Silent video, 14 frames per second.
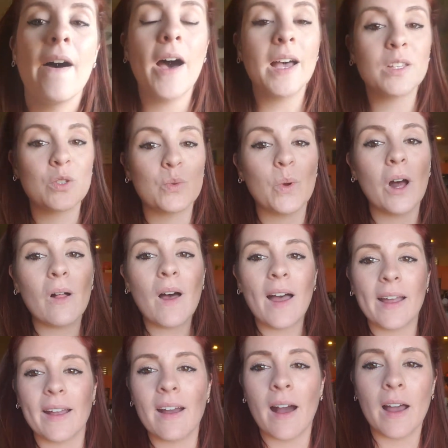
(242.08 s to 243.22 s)
As well, I
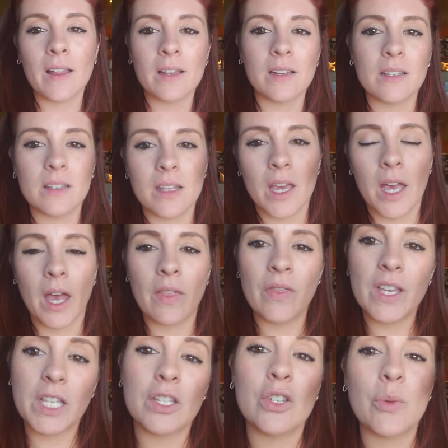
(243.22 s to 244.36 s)
got
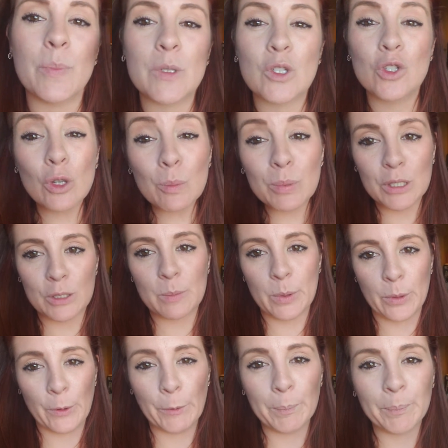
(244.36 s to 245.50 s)
this soup
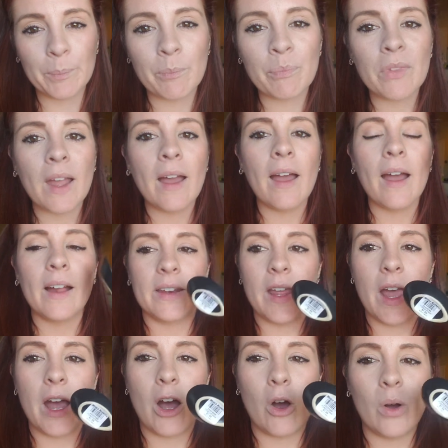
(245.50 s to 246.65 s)
spoon.
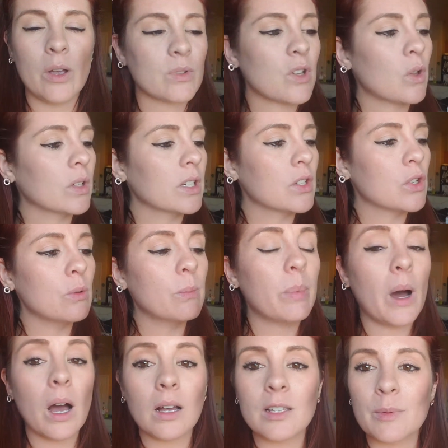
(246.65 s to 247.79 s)
Now, it was only $2,
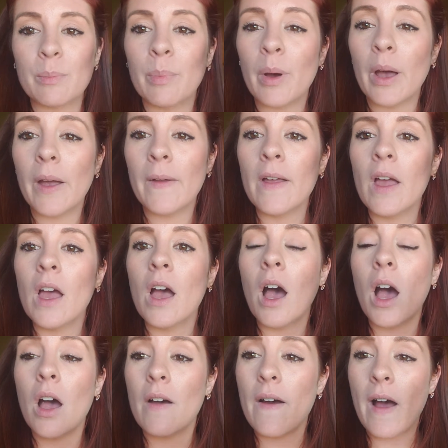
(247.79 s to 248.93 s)
but
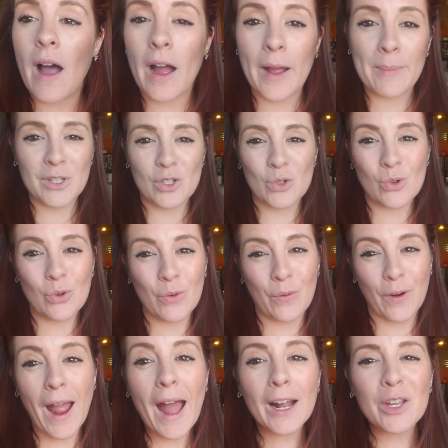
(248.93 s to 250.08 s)
I'm in school
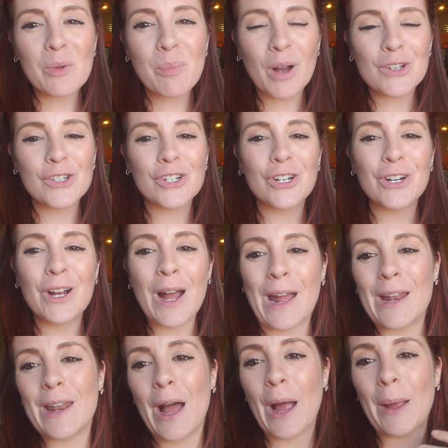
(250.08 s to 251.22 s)
for acupuncture
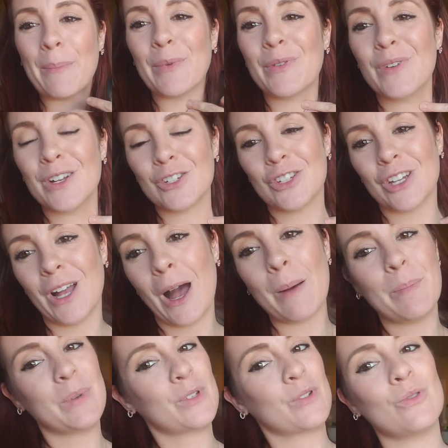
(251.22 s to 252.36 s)
and I'm finishing
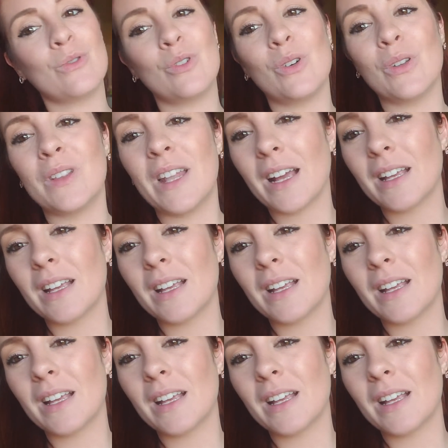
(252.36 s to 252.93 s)
up school